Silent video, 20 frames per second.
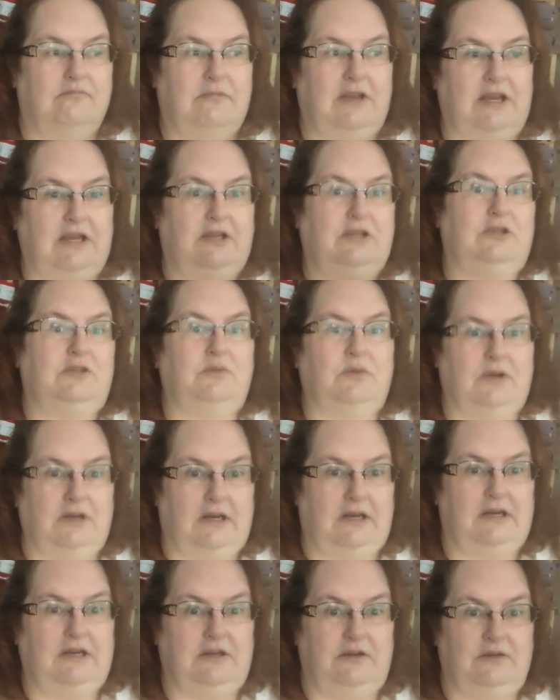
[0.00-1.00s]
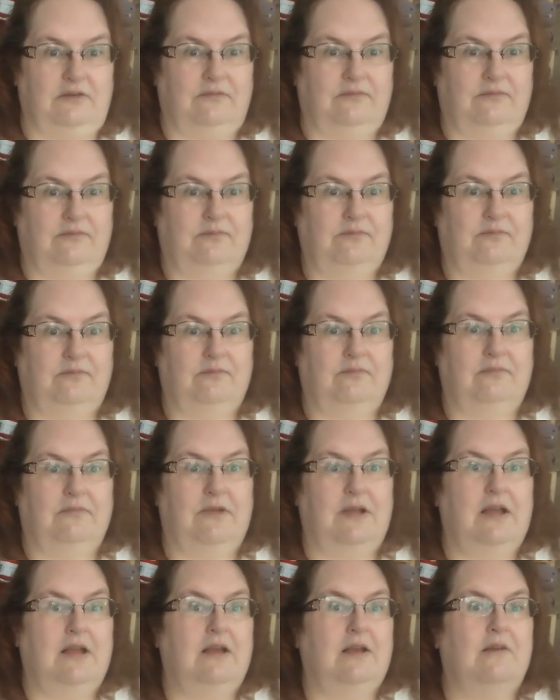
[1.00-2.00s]
into what I do.
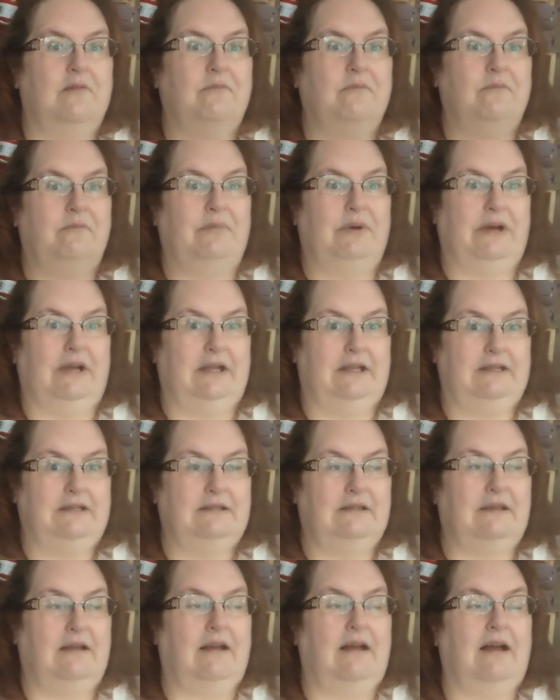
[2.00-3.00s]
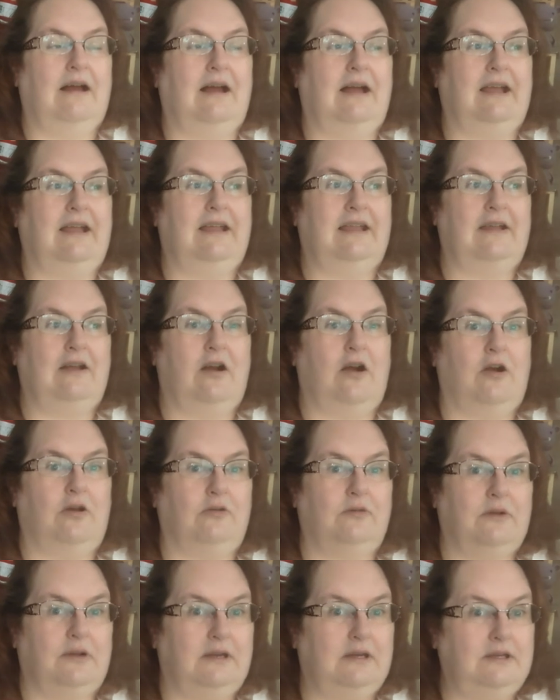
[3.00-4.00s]
But I
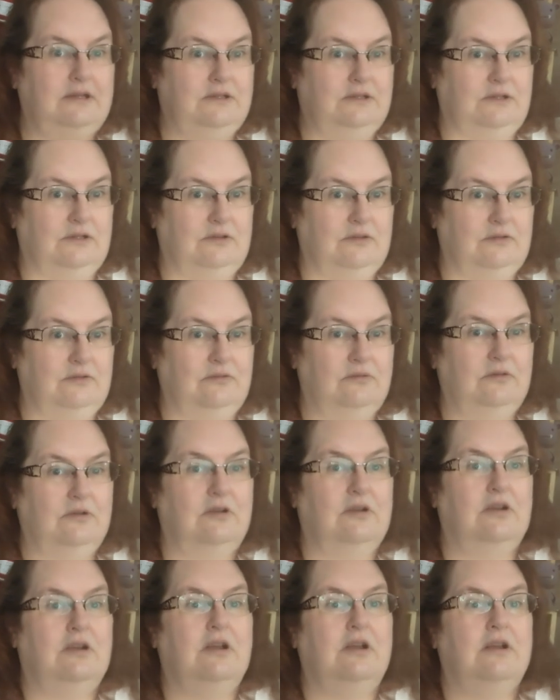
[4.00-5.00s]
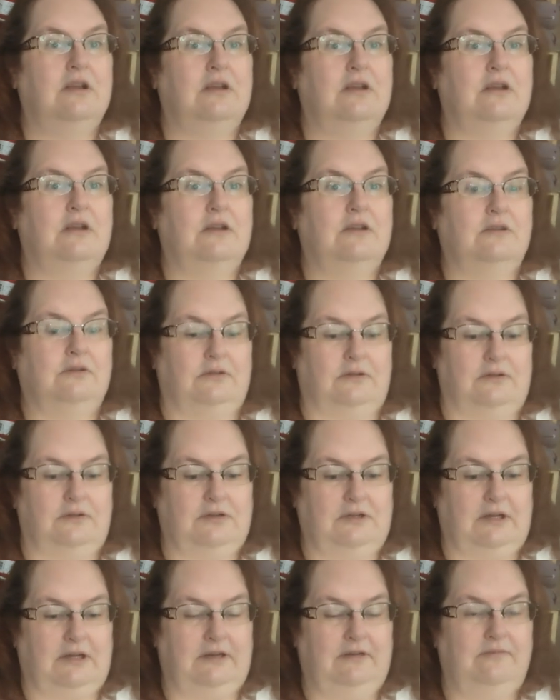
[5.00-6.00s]
already do
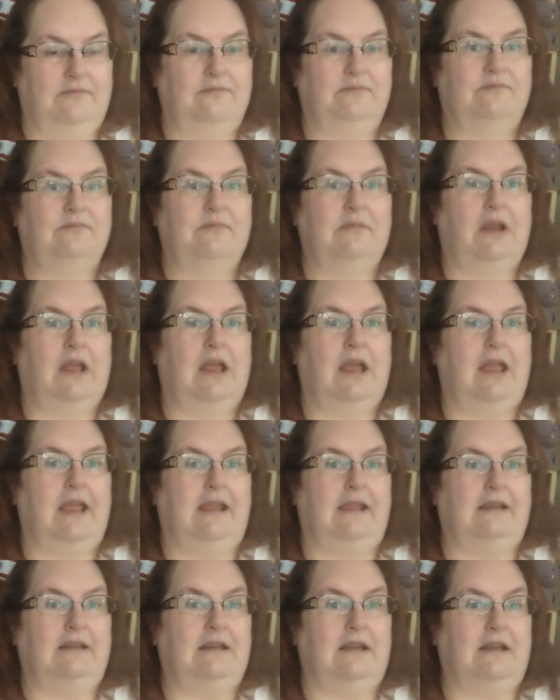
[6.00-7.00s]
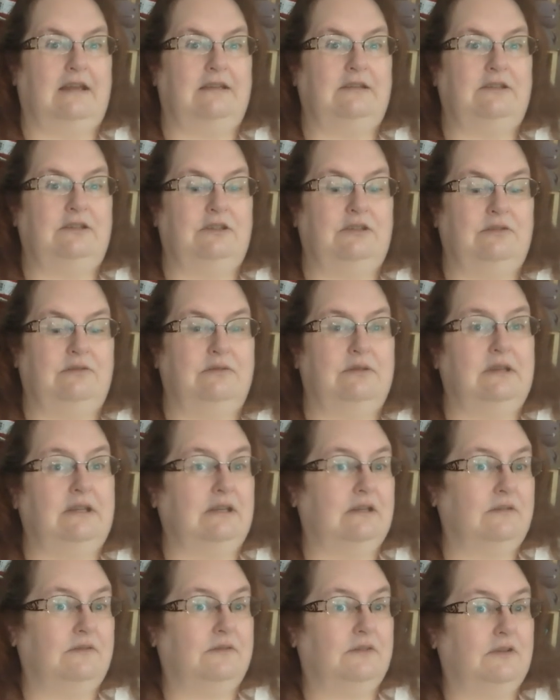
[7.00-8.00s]
crochet and I do
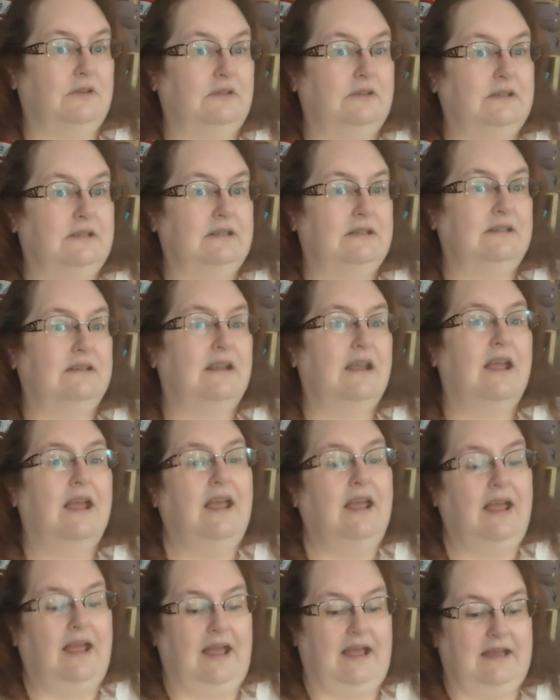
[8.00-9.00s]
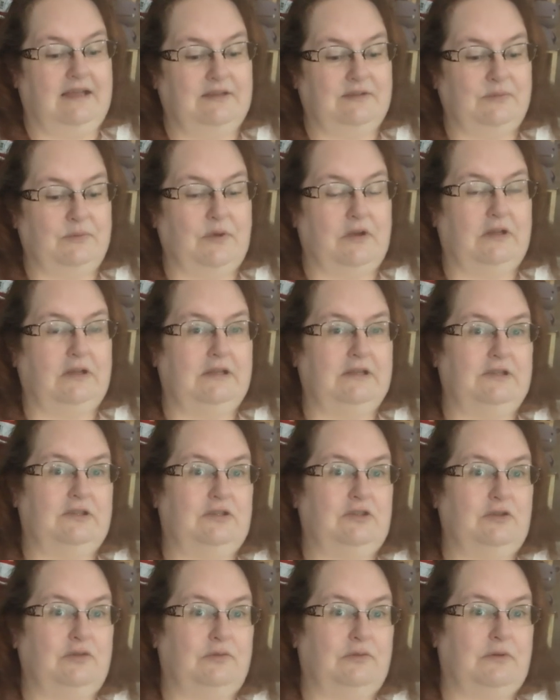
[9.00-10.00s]
needle felting as well as
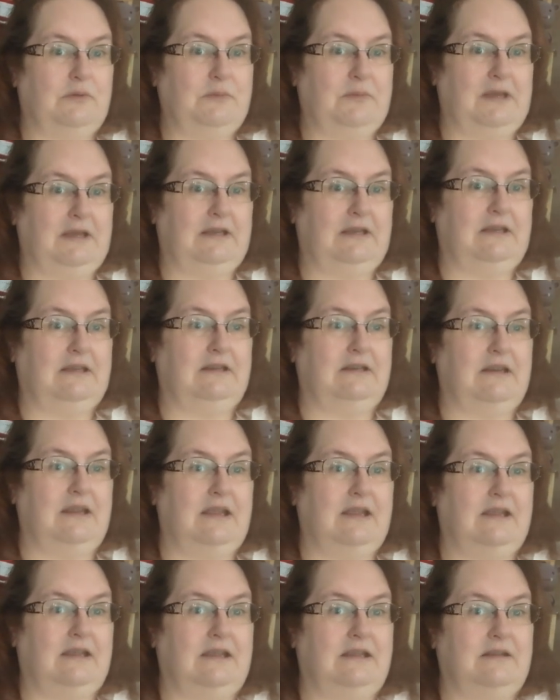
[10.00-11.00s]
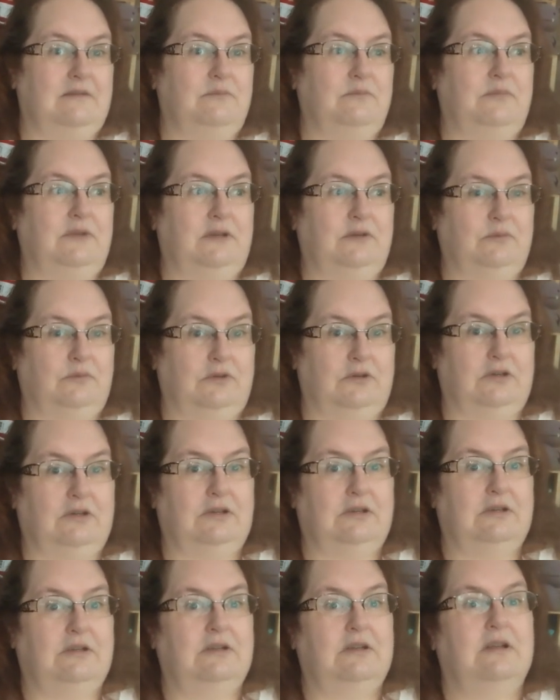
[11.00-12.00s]
jewelry making and beadwork.
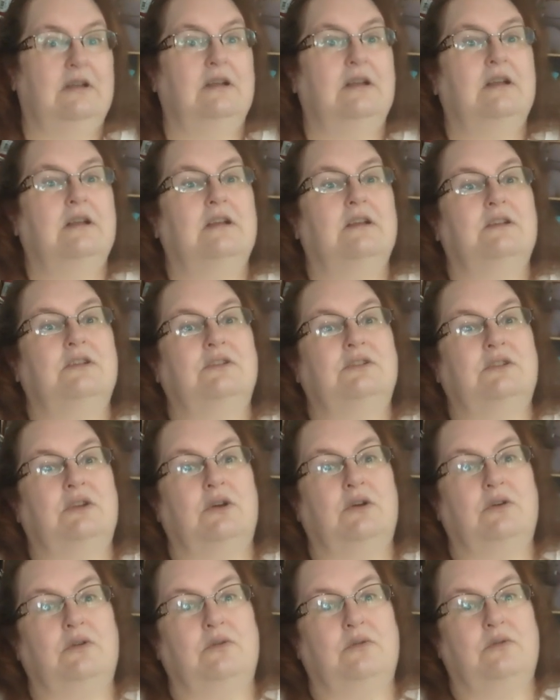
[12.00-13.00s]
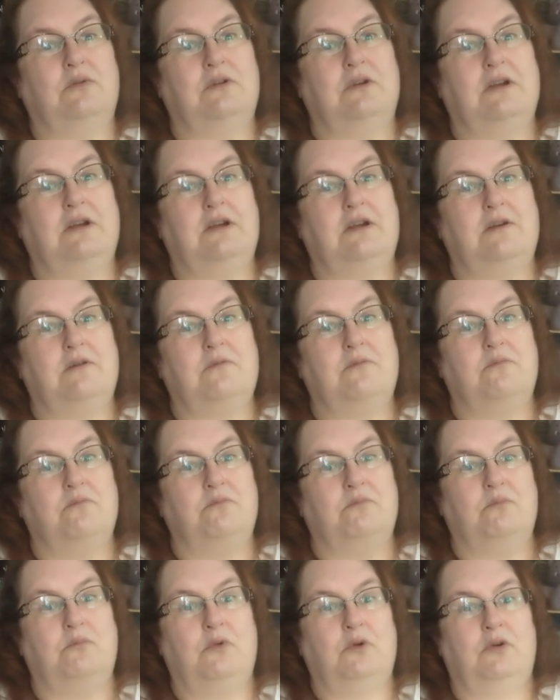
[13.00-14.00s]
So
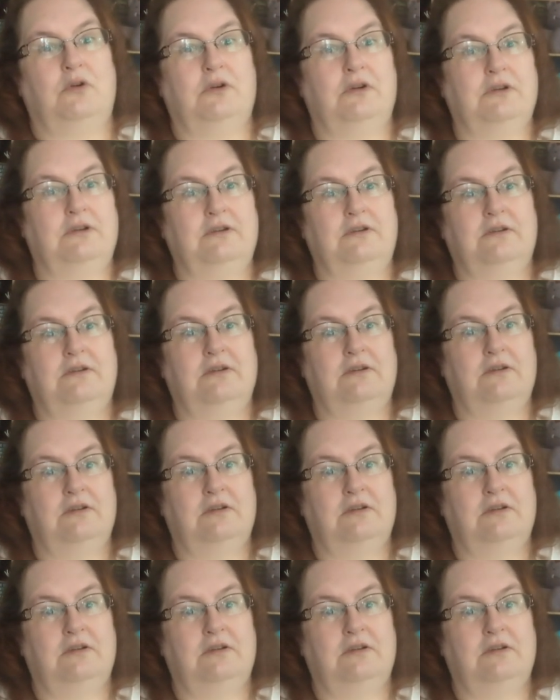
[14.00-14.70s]
more